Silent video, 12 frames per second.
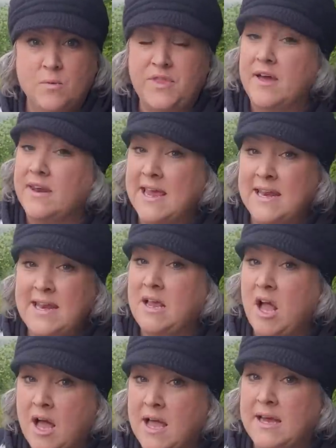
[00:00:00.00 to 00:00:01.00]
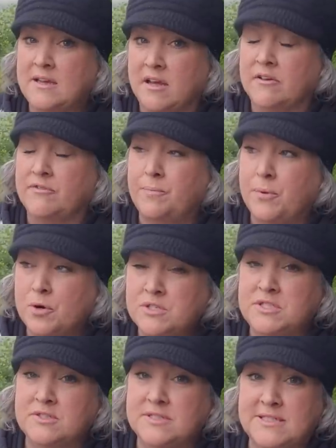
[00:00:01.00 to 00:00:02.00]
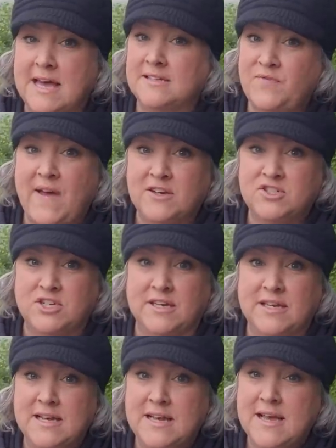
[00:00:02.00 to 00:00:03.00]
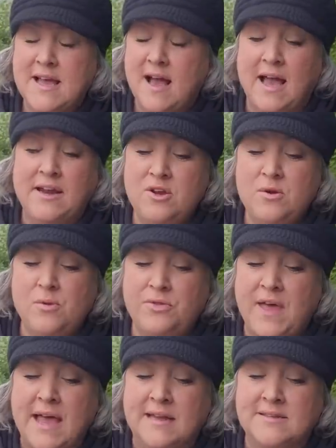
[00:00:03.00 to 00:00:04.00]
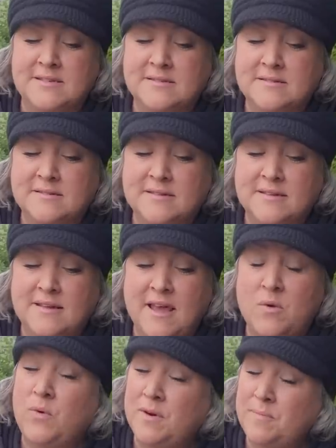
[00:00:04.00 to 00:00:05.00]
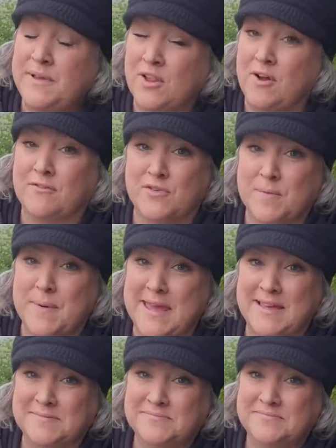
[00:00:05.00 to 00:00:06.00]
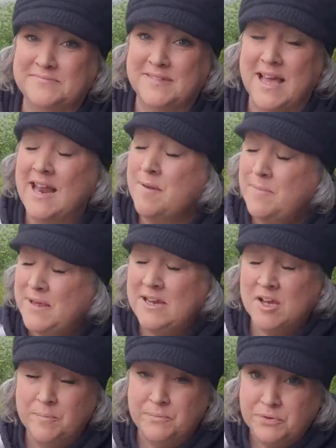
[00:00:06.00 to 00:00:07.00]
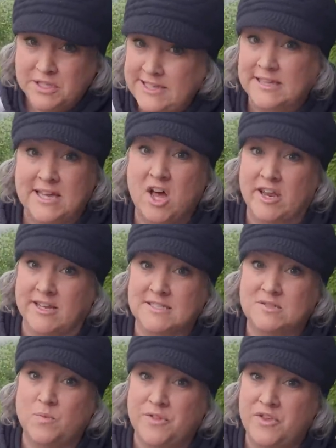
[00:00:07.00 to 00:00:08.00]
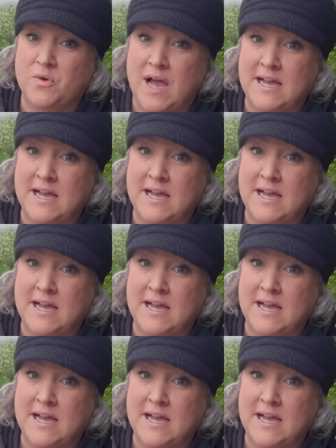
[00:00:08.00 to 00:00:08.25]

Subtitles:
without any kind of personal satisfaction? I knew that it wouldn't be long for me. And I'm being completely honest with you